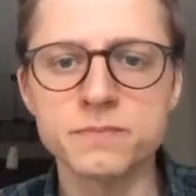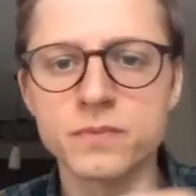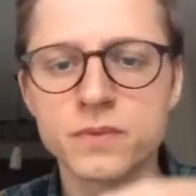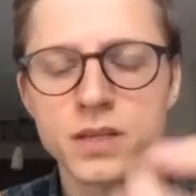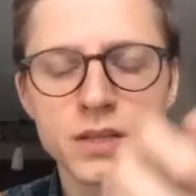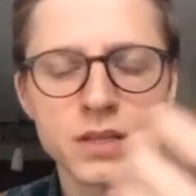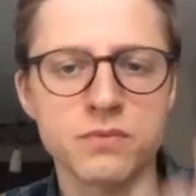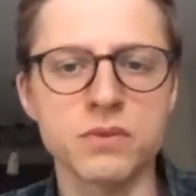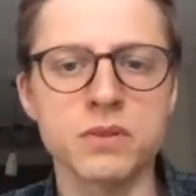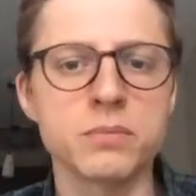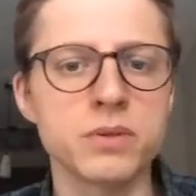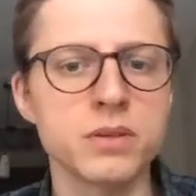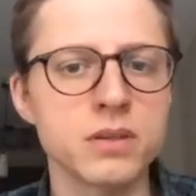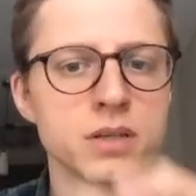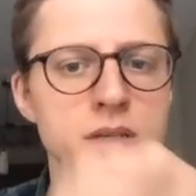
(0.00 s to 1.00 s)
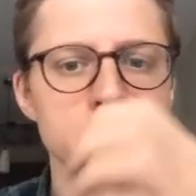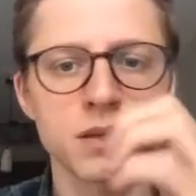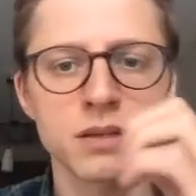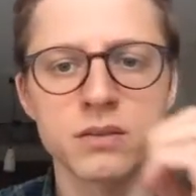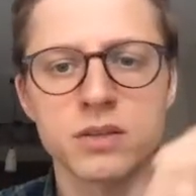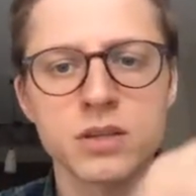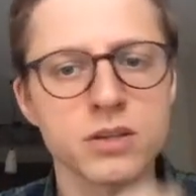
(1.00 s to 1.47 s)
Data will be
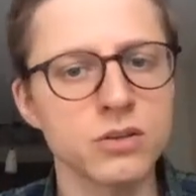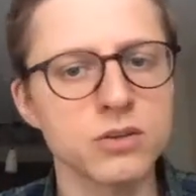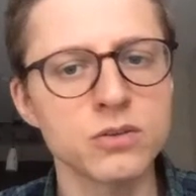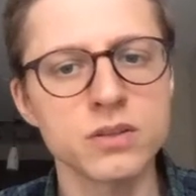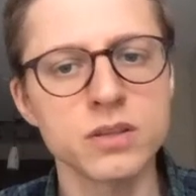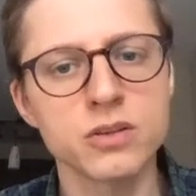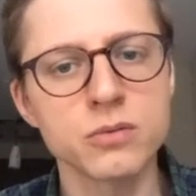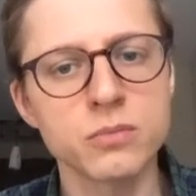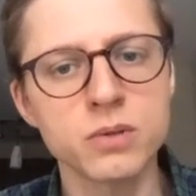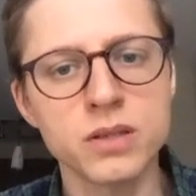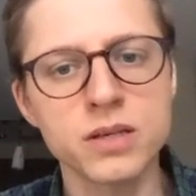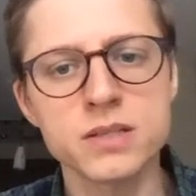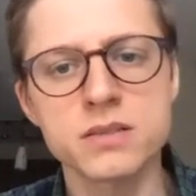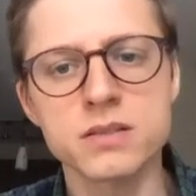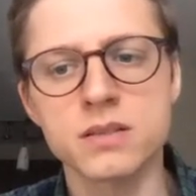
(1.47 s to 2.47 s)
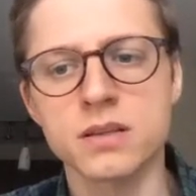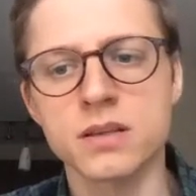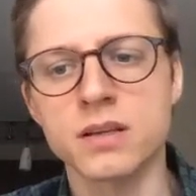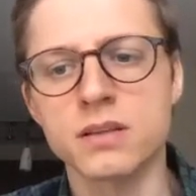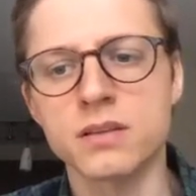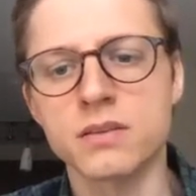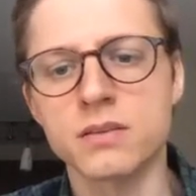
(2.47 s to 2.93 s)
denormalized, and